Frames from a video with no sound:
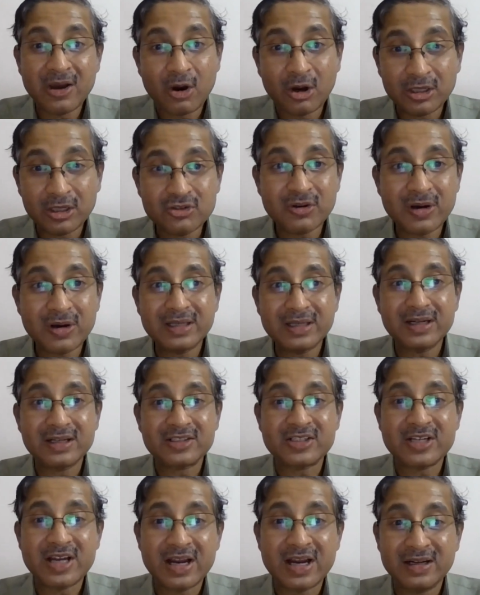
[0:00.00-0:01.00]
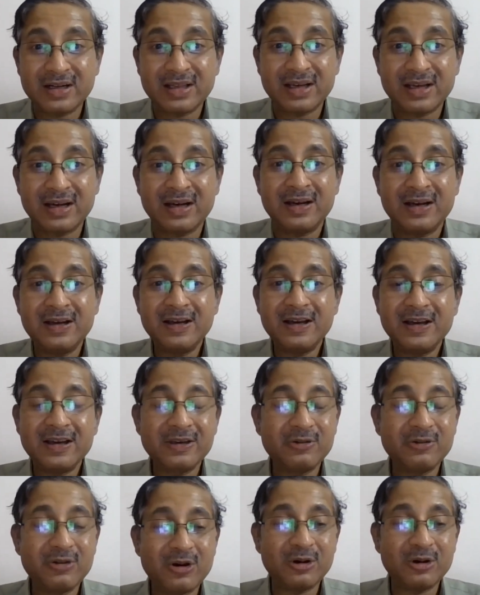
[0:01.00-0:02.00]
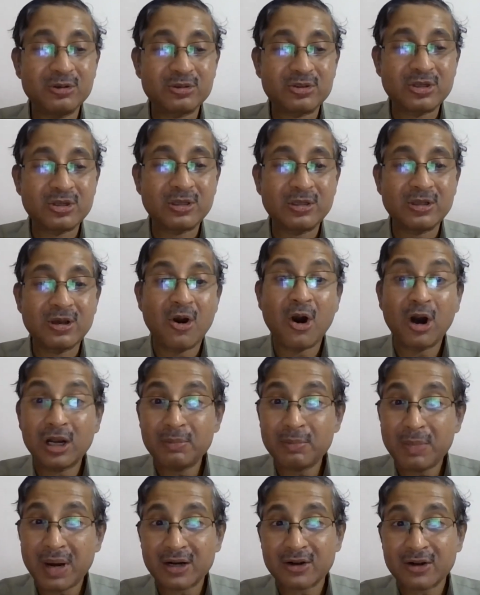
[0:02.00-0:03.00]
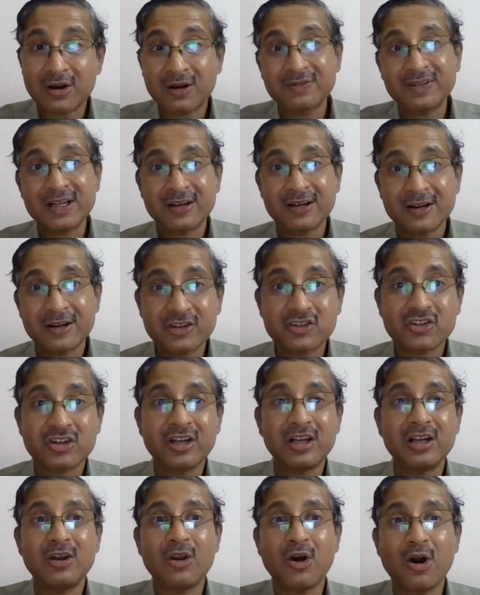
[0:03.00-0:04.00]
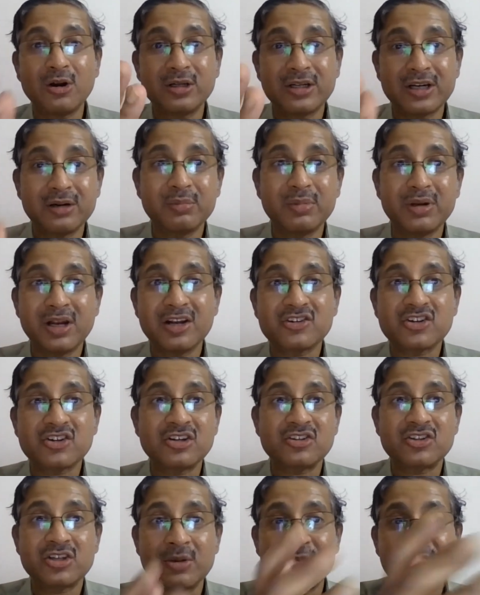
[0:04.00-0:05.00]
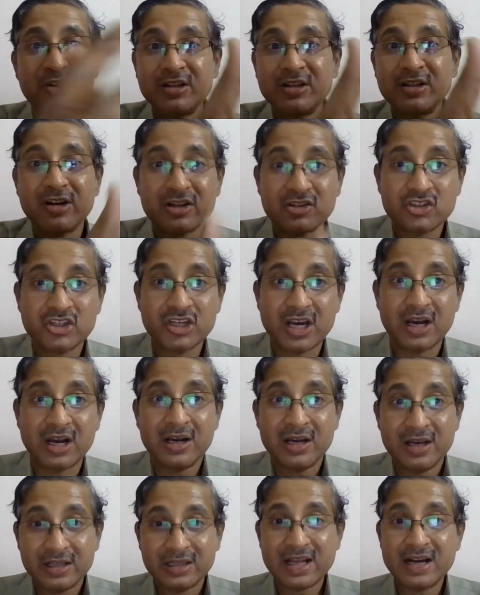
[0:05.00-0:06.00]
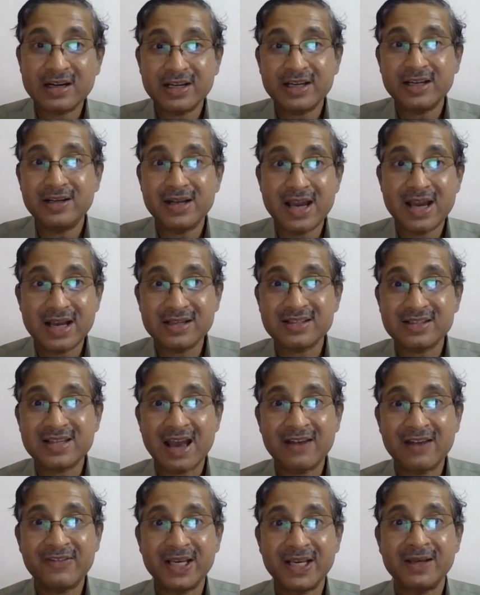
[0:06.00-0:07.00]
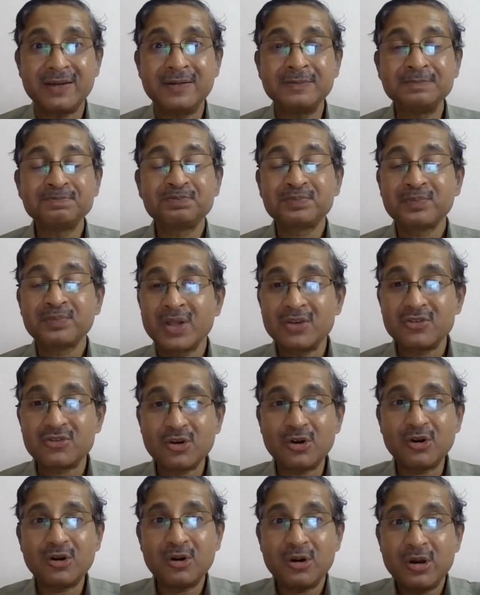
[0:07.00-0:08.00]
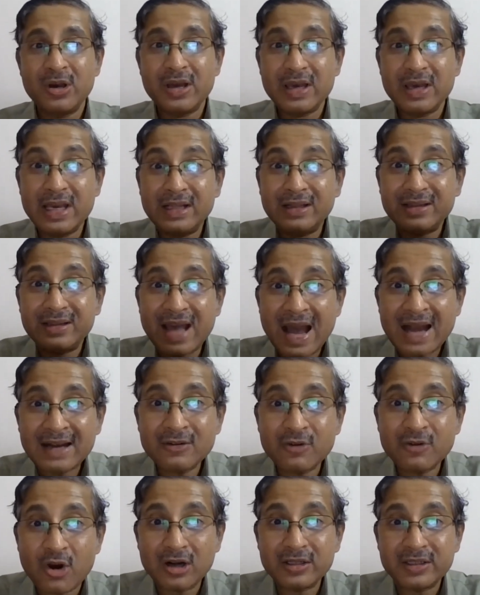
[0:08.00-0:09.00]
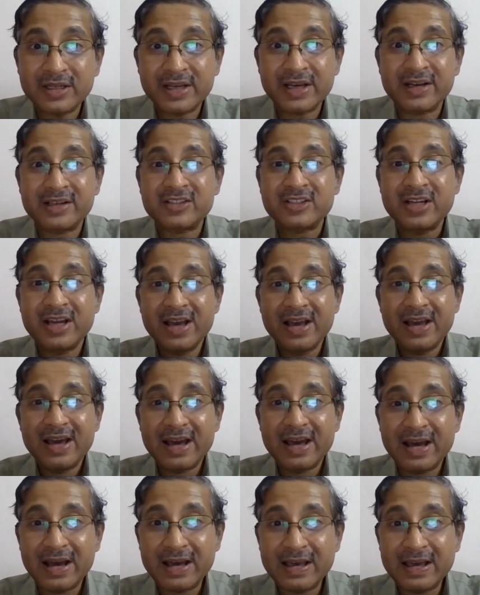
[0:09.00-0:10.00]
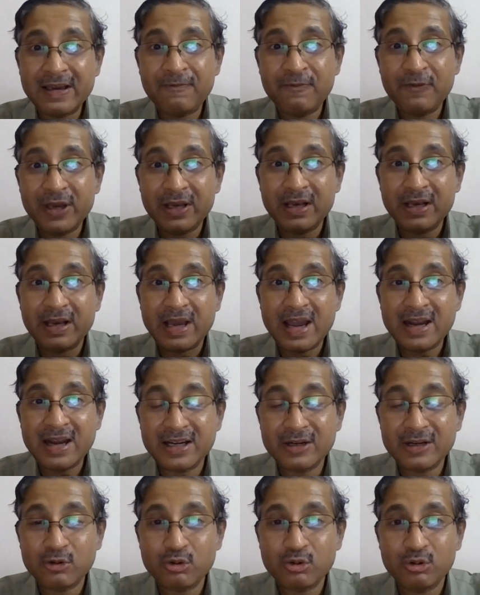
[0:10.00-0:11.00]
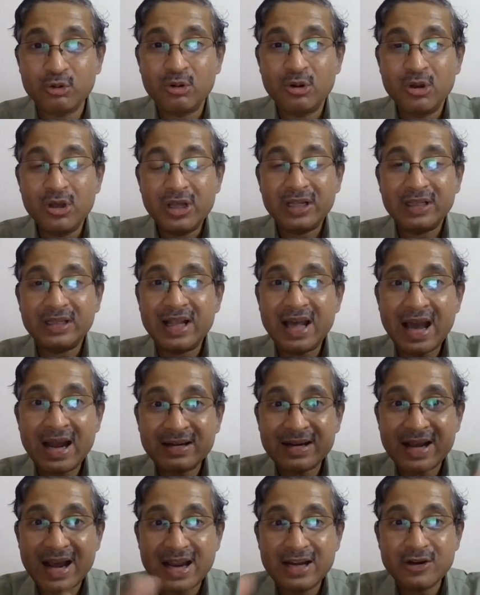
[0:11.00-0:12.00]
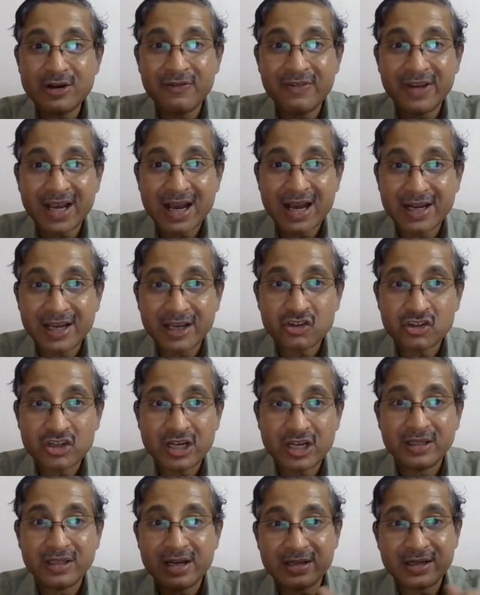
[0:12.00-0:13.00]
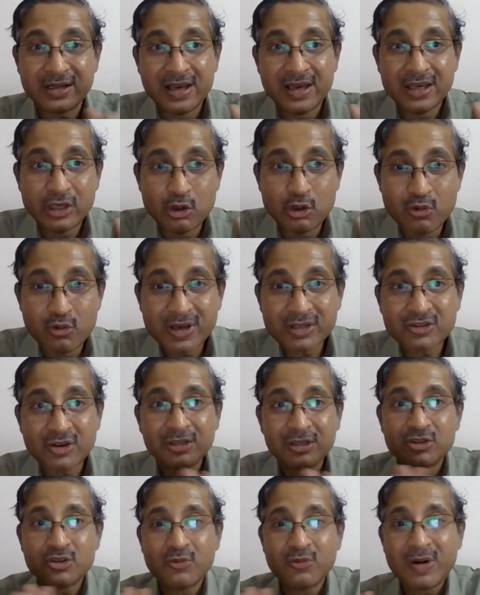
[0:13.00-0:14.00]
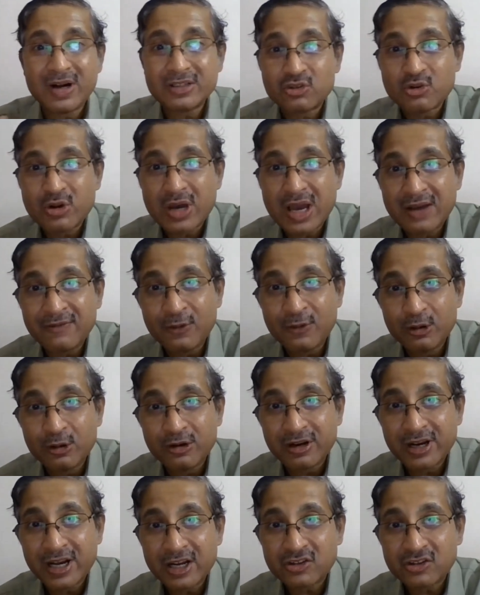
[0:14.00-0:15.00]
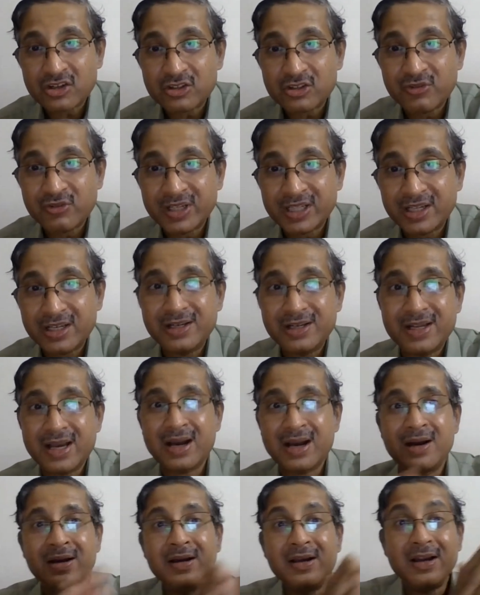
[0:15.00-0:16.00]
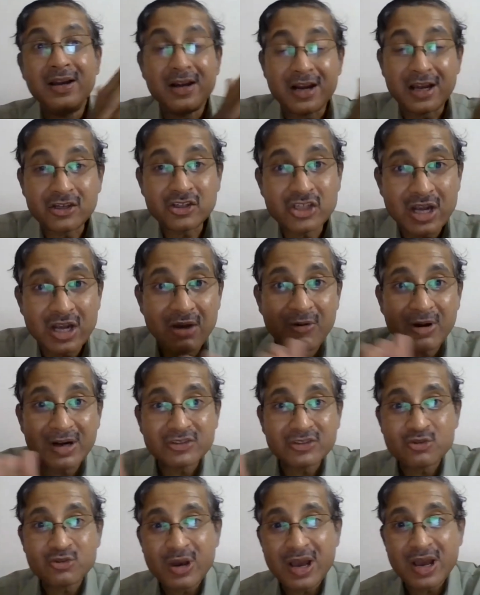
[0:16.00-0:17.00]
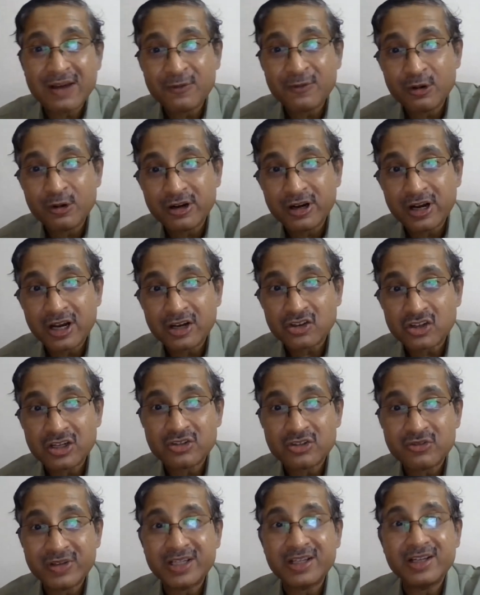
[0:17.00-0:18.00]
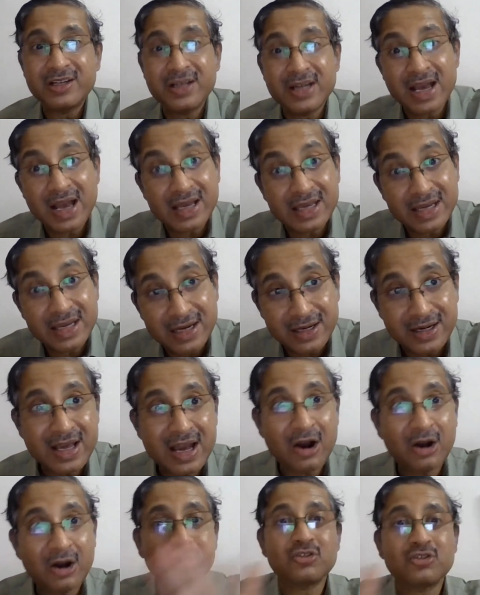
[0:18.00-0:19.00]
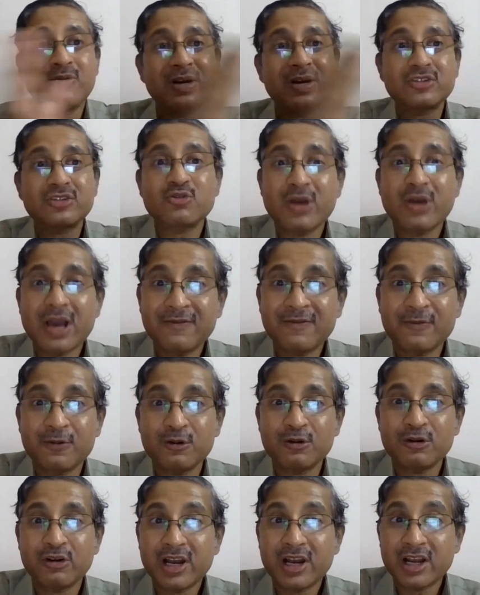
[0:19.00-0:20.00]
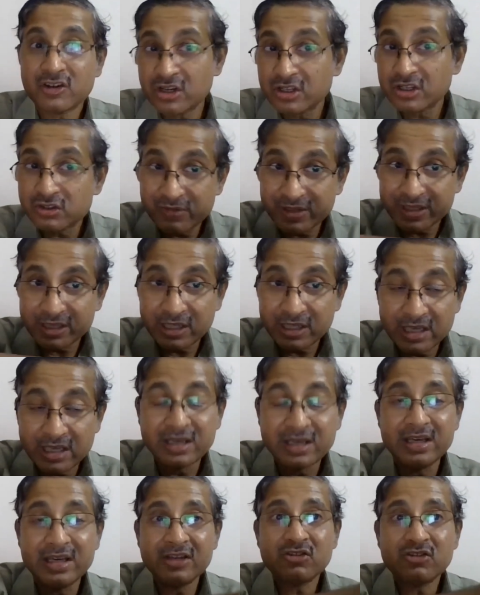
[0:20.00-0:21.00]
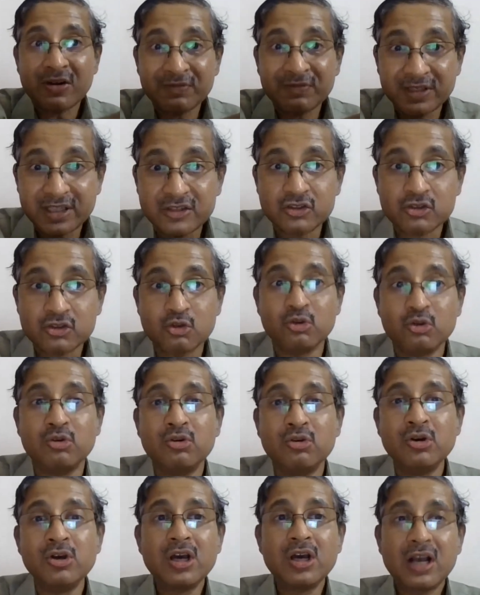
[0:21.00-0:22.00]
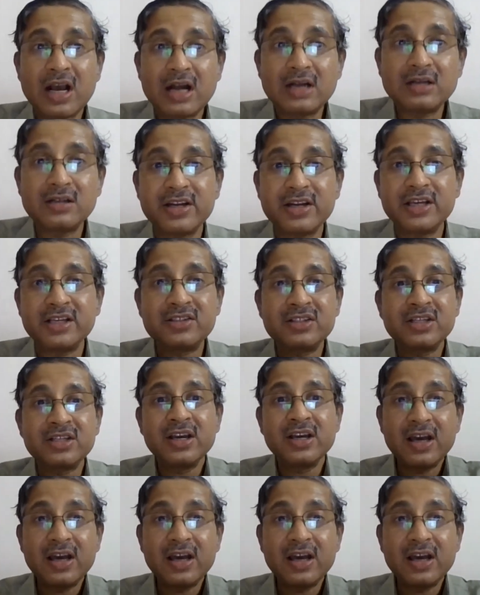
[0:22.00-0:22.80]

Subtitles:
also understand the, so the hallmark of the traditional long-term relationship with Russia that India is having. So in that context, if we get into that kind of a connection, that US also wants to have good relations with India, Russia wants to have good relations with India, India also wants to have good relations with each of these two countries